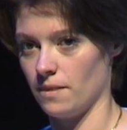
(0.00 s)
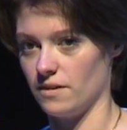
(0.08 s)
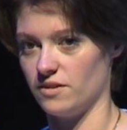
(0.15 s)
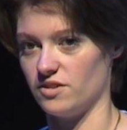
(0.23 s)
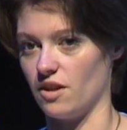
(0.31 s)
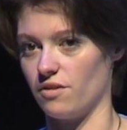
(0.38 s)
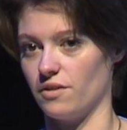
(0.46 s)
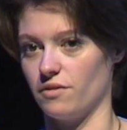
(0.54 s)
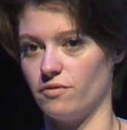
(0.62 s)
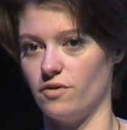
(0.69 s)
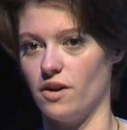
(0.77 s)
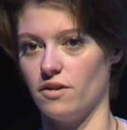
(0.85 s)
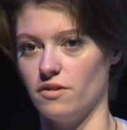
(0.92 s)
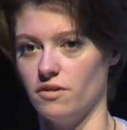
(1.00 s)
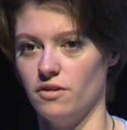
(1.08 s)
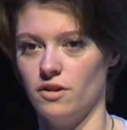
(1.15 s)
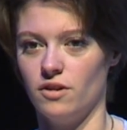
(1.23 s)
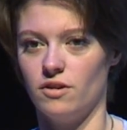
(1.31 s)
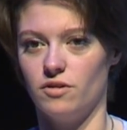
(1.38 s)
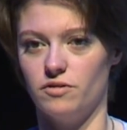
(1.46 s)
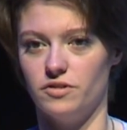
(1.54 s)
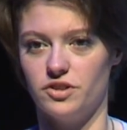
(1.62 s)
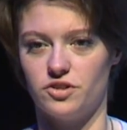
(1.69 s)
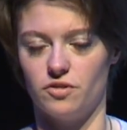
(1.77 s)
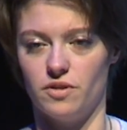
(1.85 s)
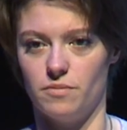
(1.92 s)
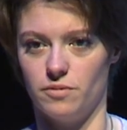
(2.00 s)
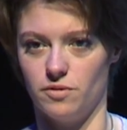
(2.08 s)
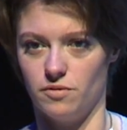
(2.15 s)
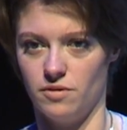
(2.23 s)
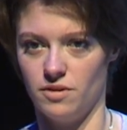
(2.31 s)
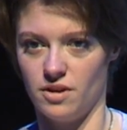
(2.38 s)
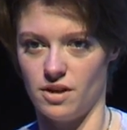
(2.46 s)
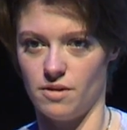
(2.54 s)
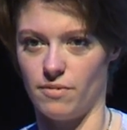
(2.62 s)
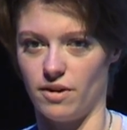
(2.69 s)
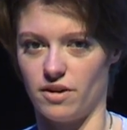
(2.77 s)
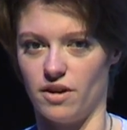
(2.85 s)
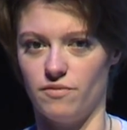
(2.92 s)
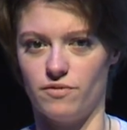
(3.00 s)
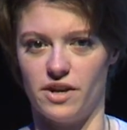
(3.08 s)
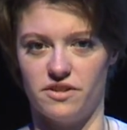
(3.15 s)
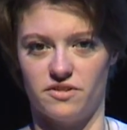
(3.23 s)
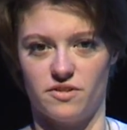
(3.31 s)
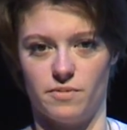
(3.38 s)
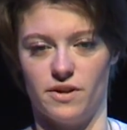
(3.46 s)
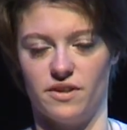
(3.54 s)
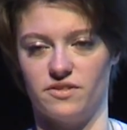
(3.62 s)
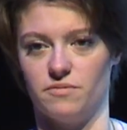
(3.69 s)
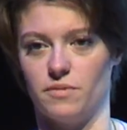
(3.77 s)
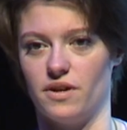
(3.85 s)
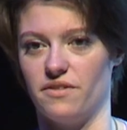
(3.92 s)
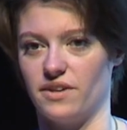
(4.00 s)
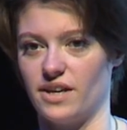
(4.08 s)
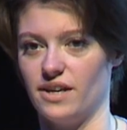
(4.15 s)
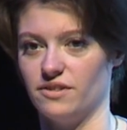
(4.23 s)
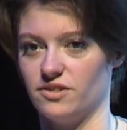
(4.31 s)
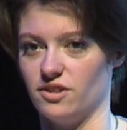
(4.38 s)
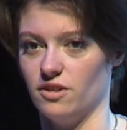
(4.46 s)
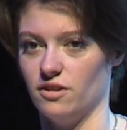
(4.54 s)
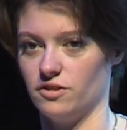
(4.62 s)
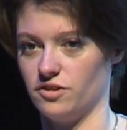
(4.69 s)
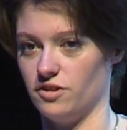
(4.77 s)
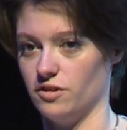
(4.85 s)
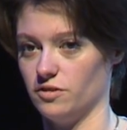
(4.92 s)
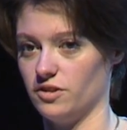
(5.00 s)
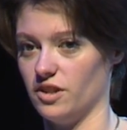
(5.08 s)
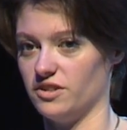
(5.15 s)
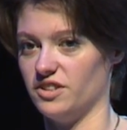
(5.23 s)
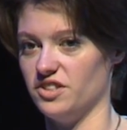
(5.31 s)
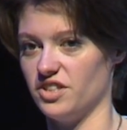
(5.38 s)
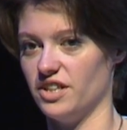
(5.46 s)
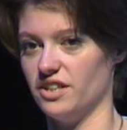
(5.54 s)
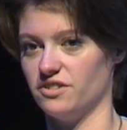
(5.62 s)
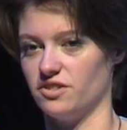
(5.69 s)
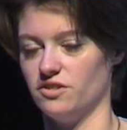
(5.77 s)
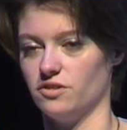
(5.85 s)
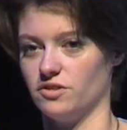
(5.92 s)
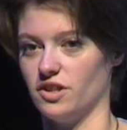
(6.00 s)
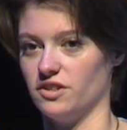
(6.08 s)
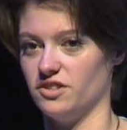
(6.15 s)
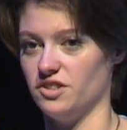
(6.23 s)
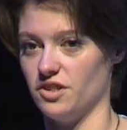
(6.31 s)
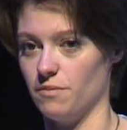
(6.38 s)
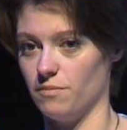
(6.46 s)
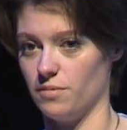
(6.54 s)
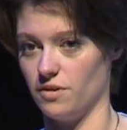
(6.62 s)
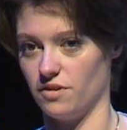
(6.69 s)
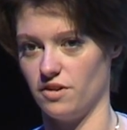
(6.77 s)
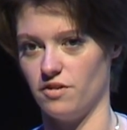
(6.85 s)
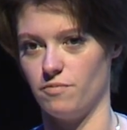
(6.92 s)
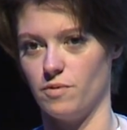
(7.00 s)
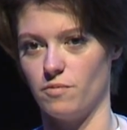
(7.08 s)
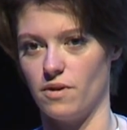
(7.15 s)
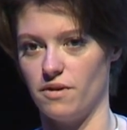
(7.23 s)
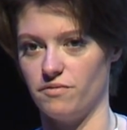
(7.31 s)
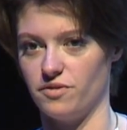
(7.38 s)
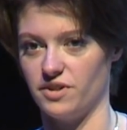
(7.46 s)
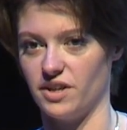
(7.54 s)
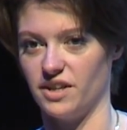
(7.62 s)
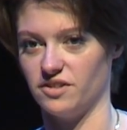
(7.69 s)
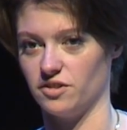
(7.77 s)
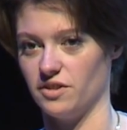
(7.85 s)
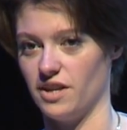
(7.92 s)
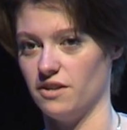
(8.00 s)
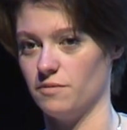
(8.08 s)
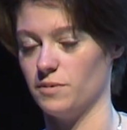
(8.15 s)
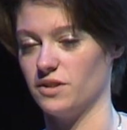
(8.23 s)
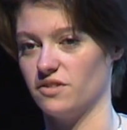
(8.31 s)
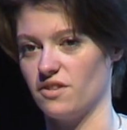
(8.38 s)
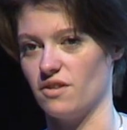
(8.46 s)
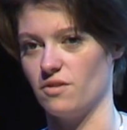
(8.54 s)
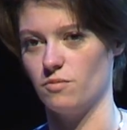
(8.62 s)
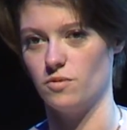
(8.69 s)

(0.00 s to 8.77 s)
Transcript: There's nothing fun or enjoyable about going red as the person behind the counter looks at your dirty jeans and your dirty jumper that you've been wearing for days on end because they're the